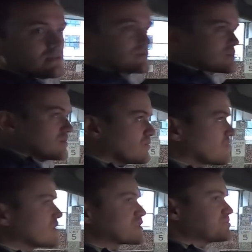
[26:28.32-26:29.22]
no
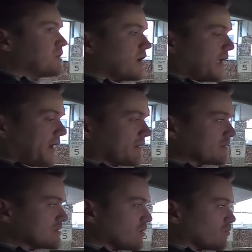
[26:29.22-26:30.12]
real spot here to
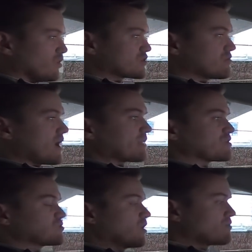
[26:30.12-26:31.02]
do it. We'll try it. There's
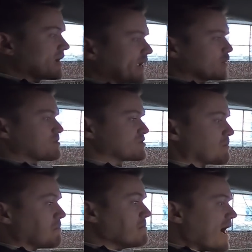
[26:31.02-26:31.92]
one right here, but there's a
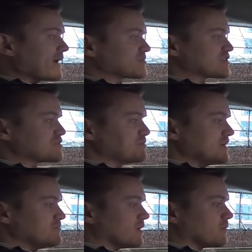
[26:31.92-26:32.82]
massive speed
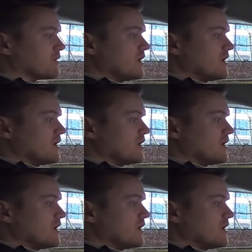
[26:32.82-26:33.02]
bump.